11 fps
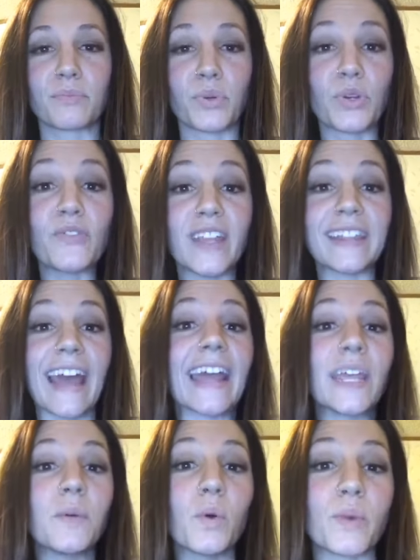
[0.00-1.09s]
proving that
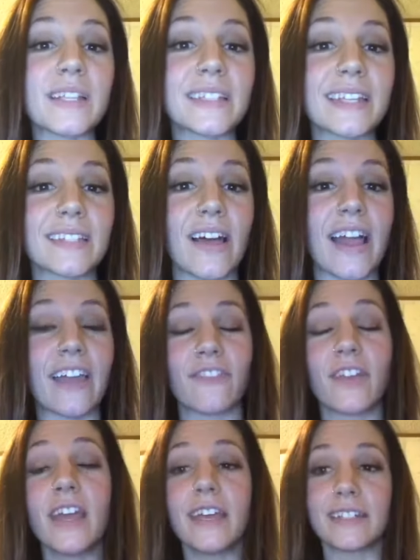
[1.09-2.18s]
he will risk his life
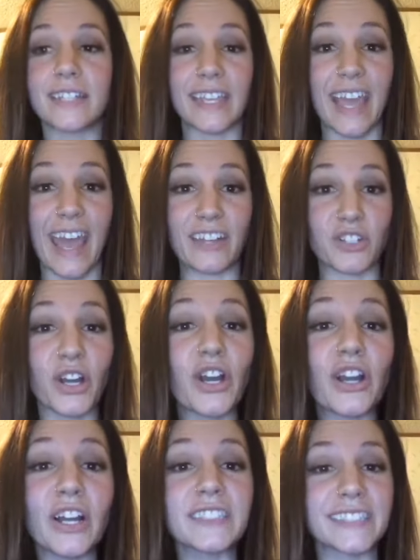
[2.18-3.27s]
to catch
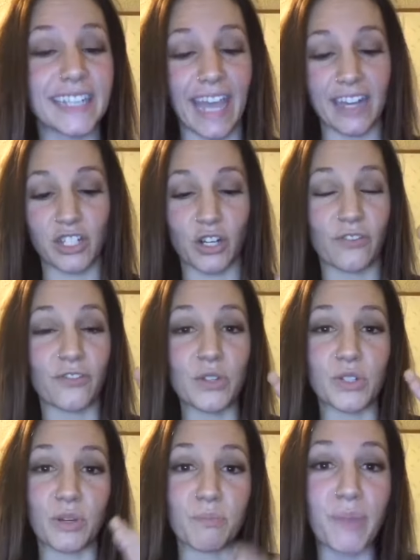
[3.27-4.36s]
her, to catch her
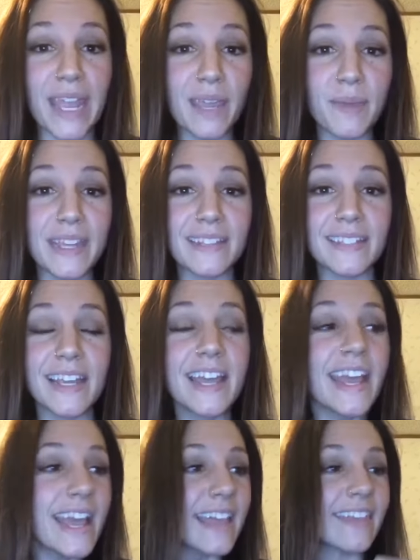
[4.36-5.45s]
future babies,
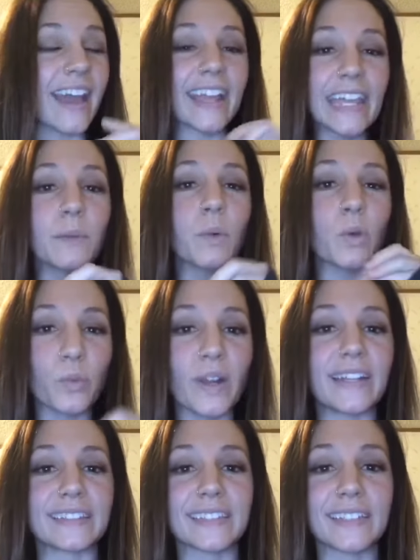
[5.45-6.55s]
that he will
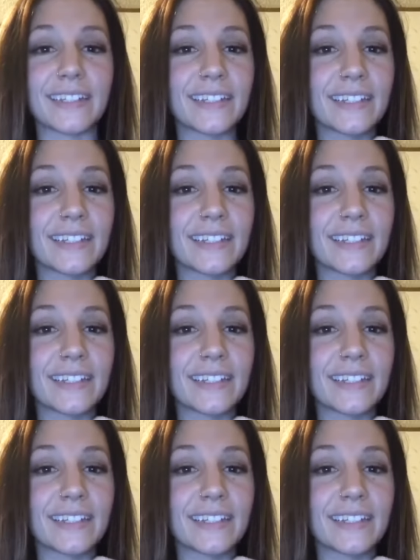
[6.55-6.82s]
risk